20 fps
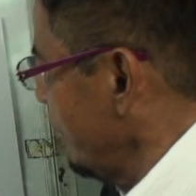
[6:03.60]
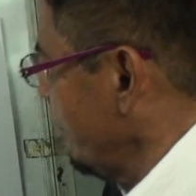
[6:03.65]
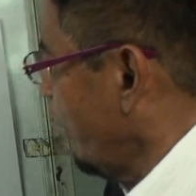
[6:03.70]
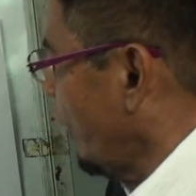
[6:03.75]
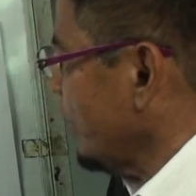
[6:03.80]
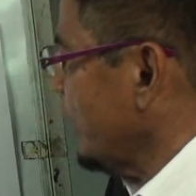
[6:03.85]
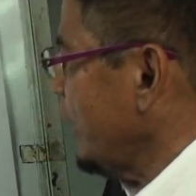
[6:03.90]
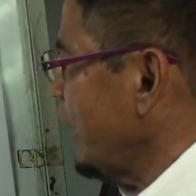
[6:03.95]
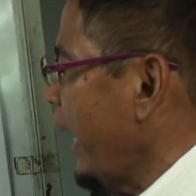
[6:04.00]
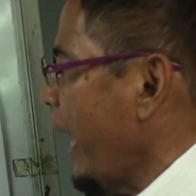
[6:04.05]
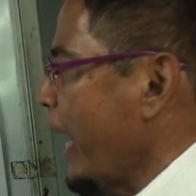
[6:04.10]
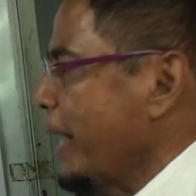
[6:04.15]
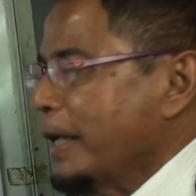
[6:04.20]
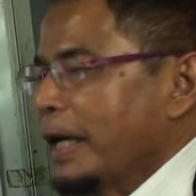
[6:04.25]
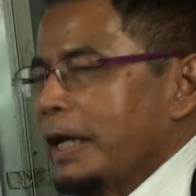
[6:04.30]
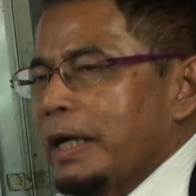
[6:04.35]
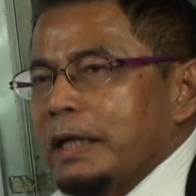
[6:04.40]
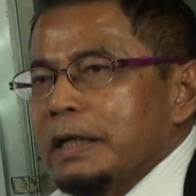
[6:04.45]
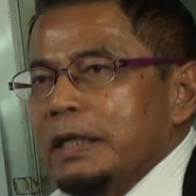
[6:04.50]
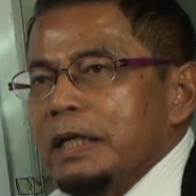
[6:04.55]
body, and
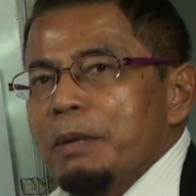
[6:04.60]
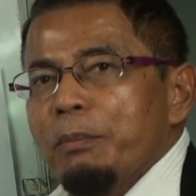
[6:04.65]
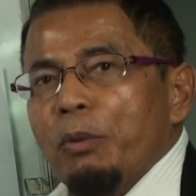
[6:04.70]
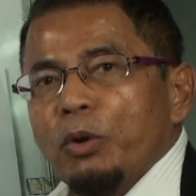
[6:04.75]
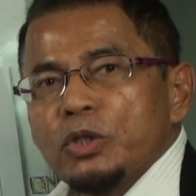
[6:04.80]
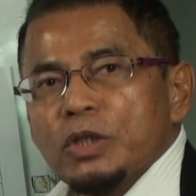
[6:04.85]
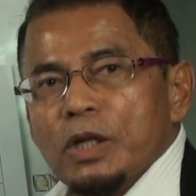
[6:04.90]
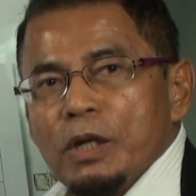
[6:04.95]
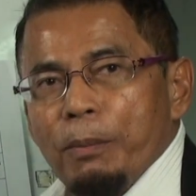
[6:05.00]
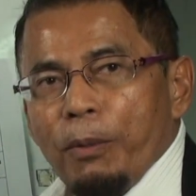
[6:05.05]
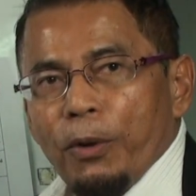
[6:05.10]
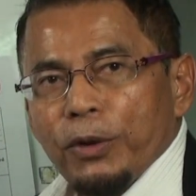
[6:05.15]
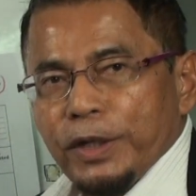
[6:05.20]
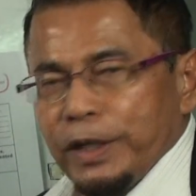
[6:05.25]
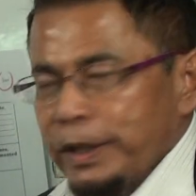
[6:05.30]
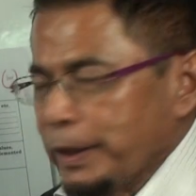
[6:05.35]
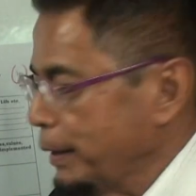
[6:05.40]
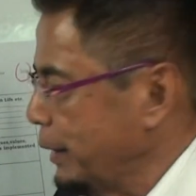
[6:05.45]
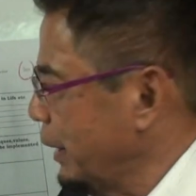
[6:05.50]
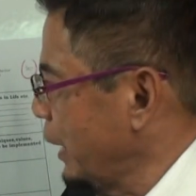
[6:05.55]
the emotional
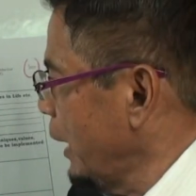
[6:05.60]
body.